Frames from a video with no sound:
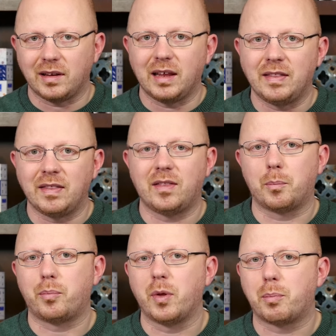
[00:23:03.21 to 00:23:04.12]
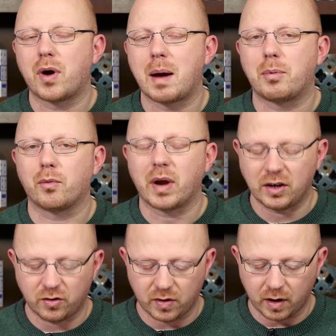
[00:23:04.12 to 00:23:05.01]
in the, the proper
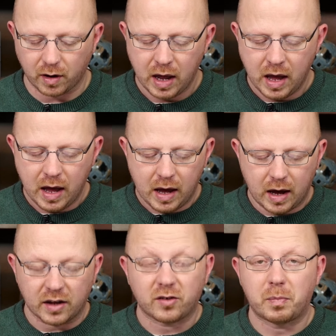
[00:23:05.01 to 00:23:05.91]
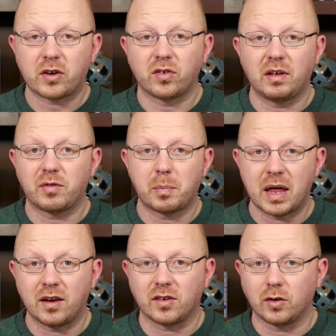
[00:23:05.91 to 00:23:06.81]
range there, uh, especially if the
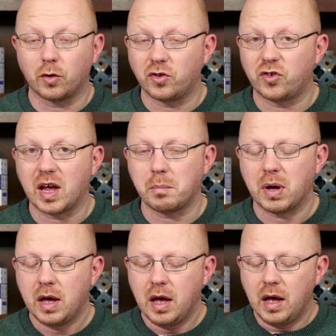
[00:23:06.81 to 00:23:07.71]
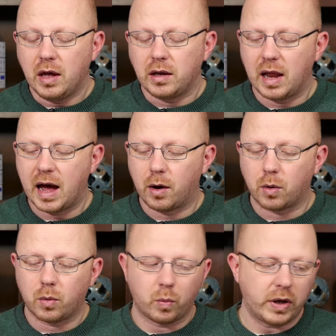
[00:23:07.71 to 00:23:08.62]
pen is in good shape.
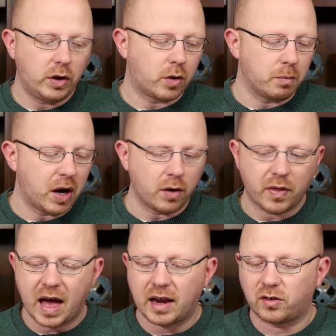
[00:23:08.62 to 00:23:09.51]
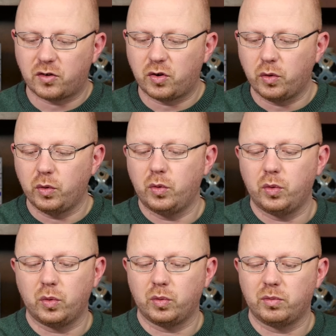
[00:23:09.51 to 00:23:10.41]
Now, when you compare that
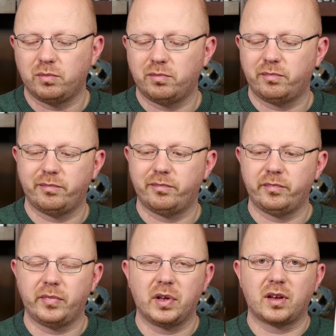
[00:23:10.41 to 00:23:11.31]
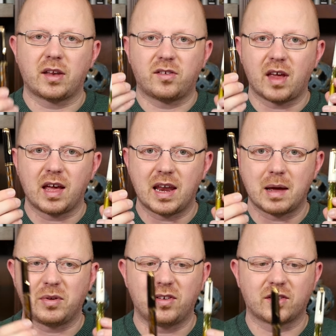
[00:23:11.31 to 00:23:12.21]
to, let's say, an
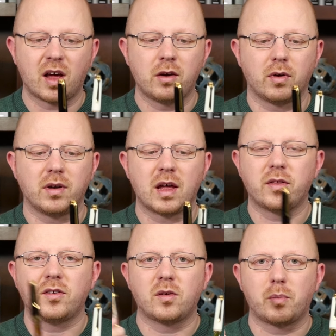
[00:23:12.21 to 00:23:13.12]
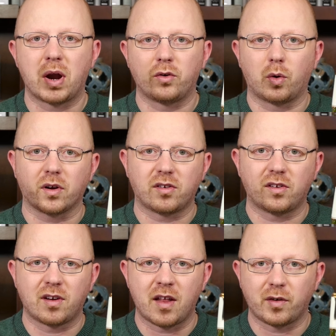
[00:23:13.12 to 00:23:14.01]
M600, now this is a brown tortoise.
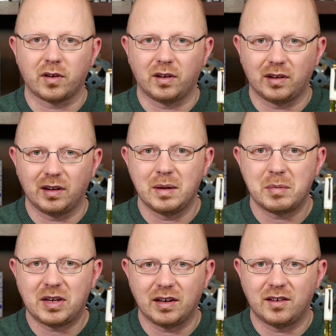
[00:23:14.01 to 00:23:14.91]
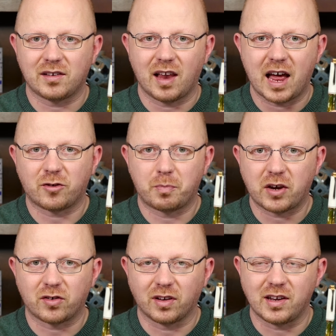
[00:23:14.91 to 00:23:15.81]
It's another limited slash
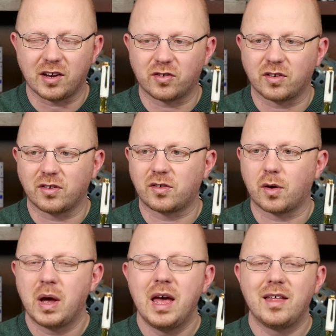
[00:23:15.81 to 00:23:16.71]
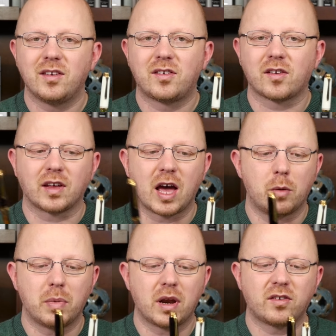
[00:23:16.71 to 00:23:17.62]
special edition, so this doesn't
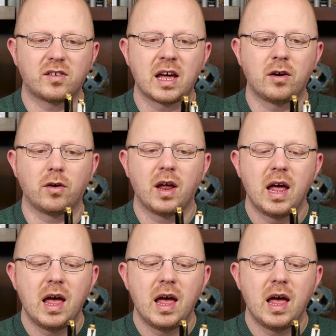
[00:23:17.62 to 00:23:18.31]
count. But a standard